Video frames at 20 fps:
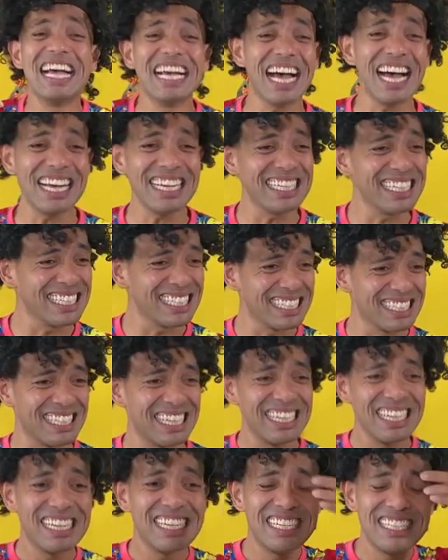oh,
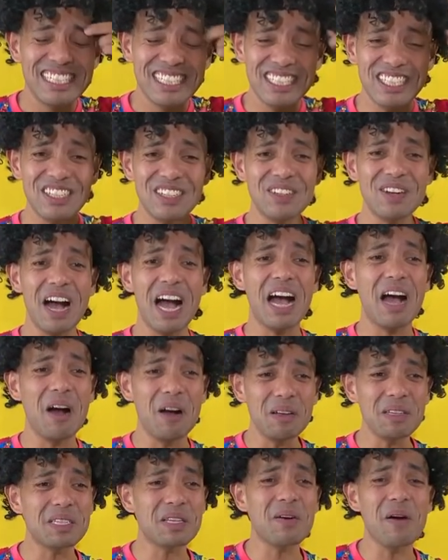you are
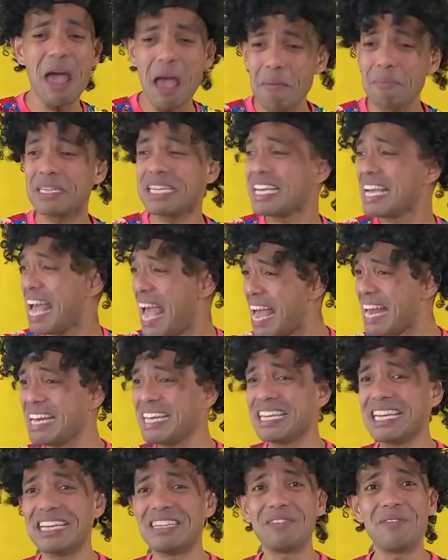also empty
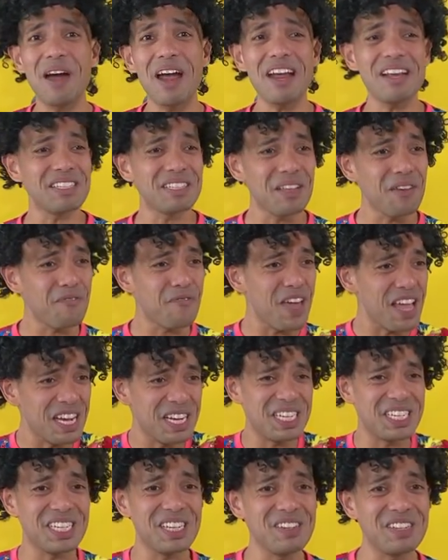handed. Where is the
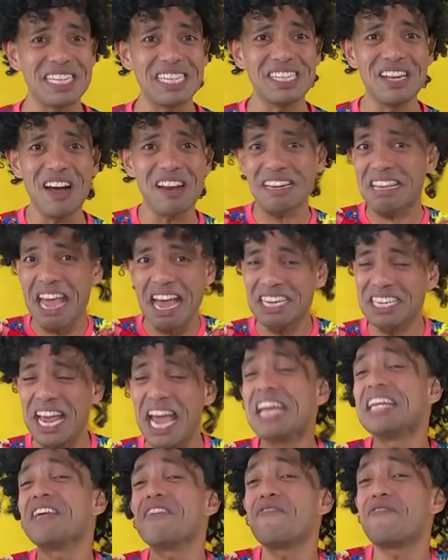fish? You did not catch
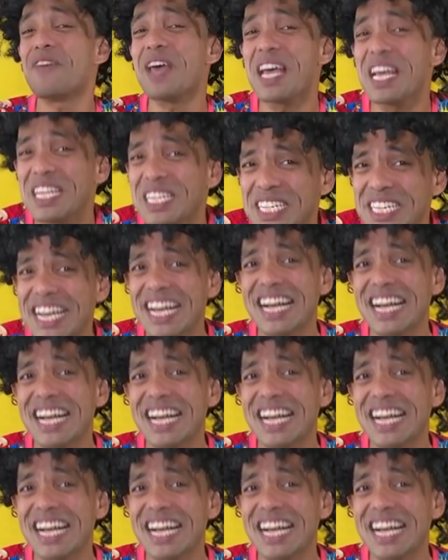any fish.